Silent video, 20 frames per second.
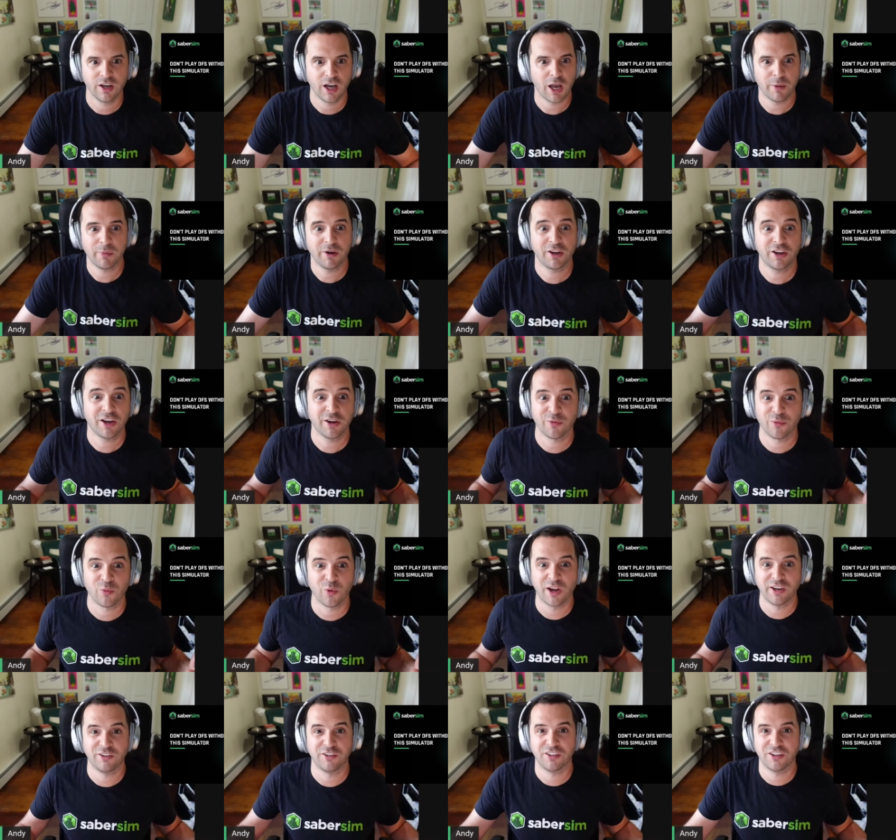I'm going to cut
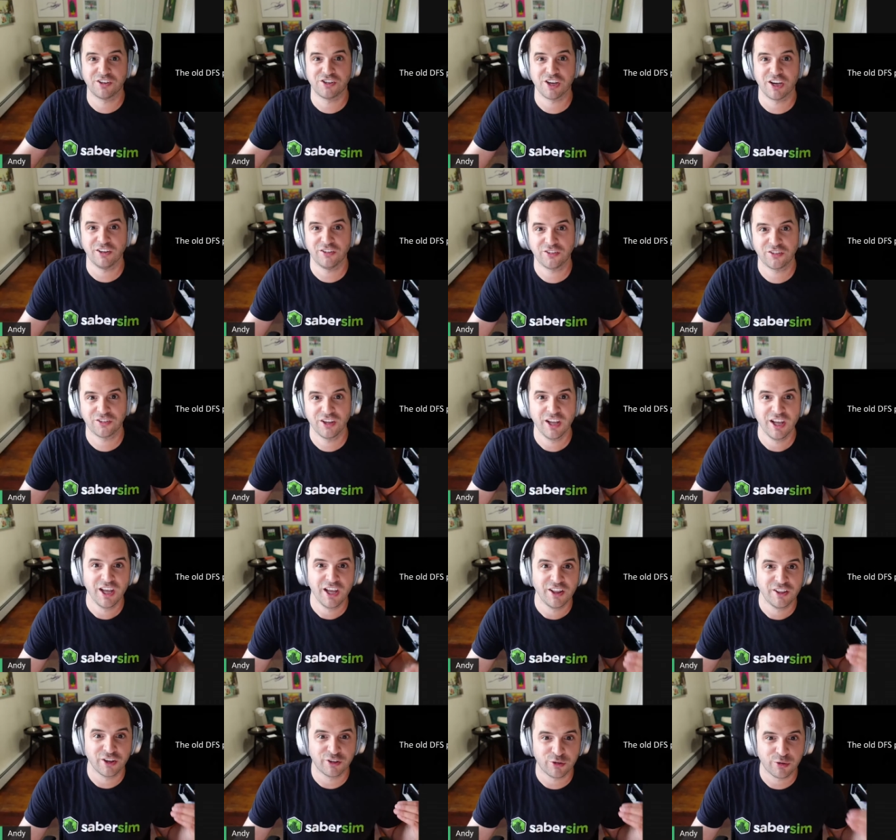right to the chase.
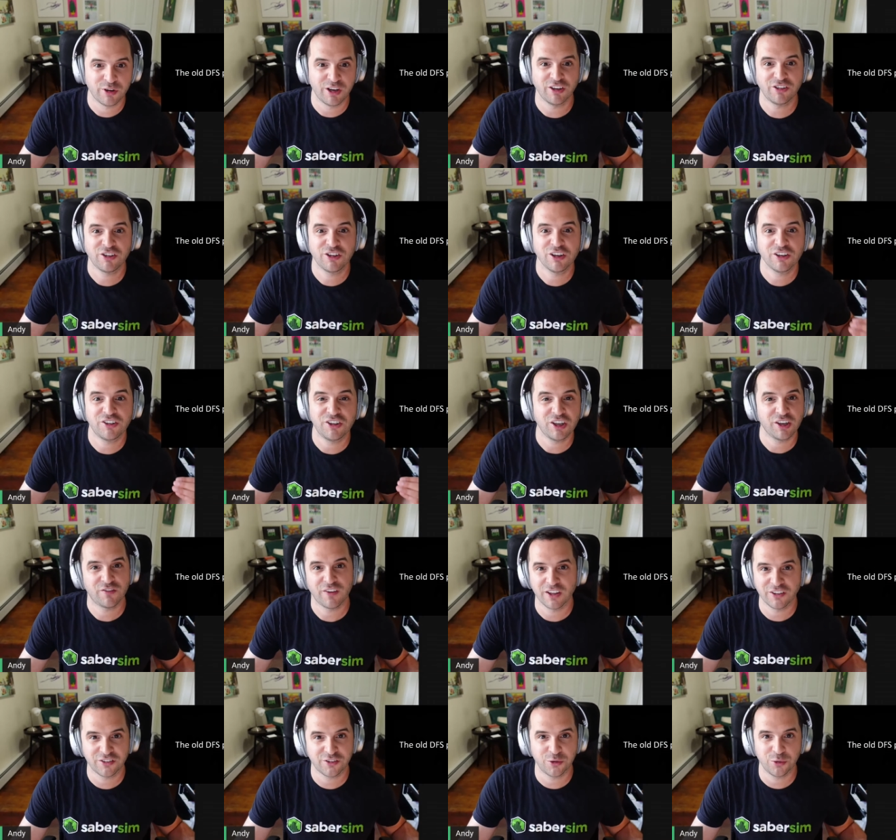The traditional
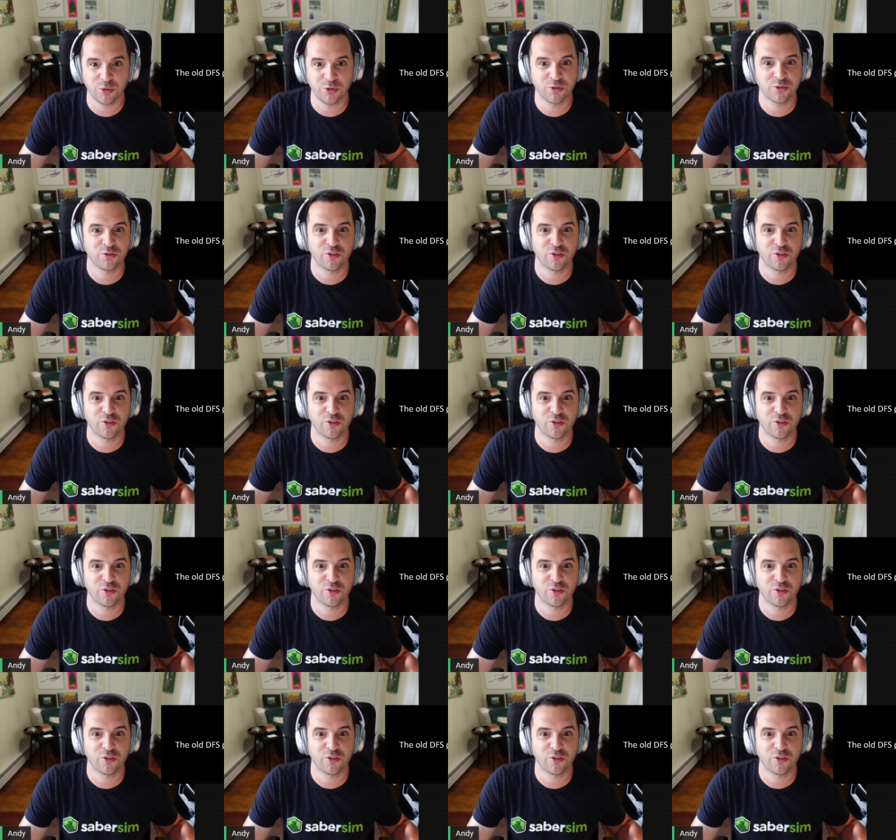DFS tools,